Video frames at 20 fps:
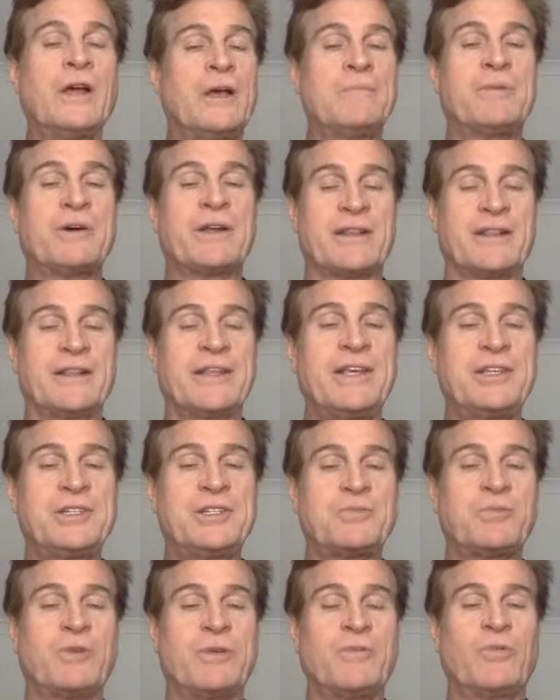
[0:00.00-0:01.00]
But at
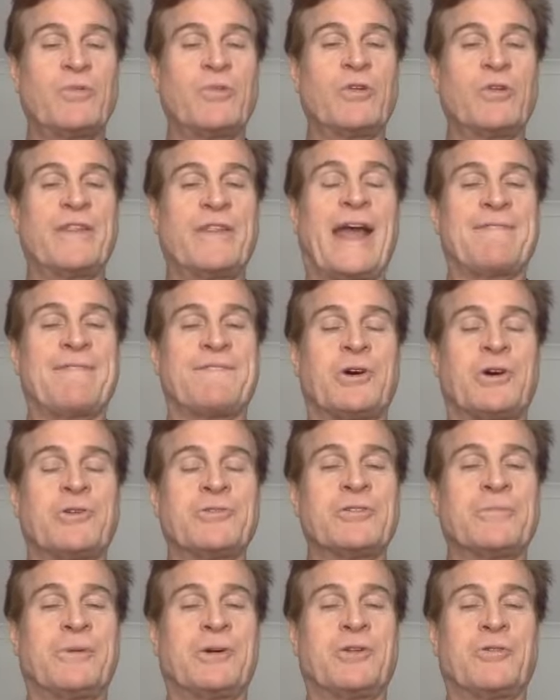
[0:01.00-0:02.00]
least when we're that
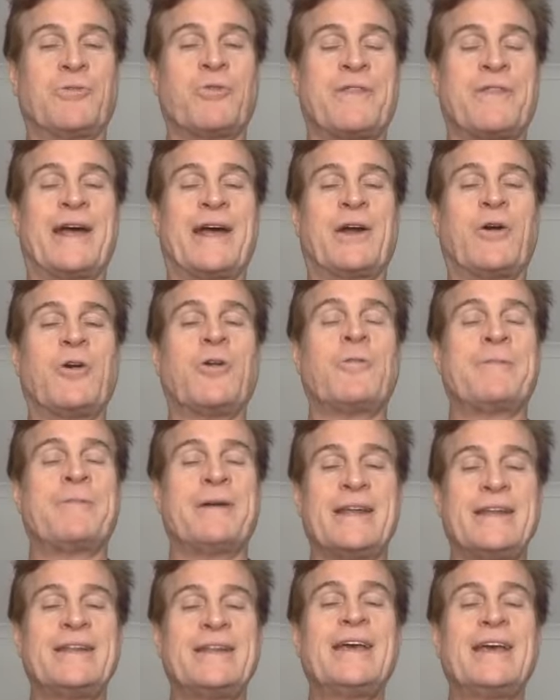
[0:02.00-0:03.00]
vulnerable, we're that
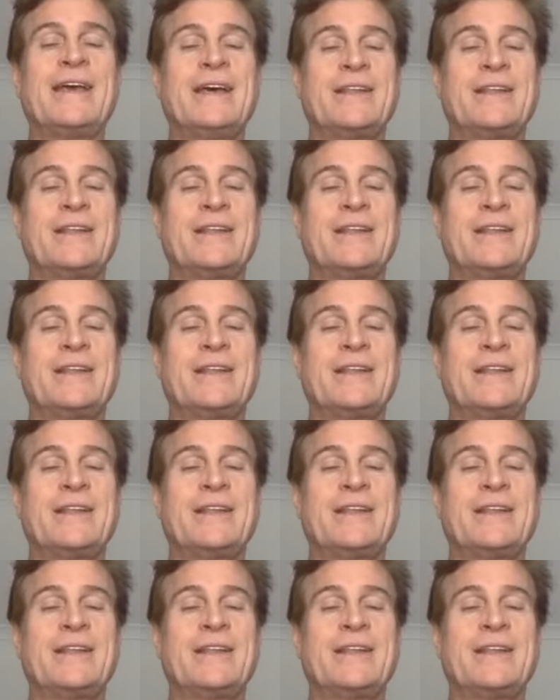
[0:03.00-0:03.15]
open,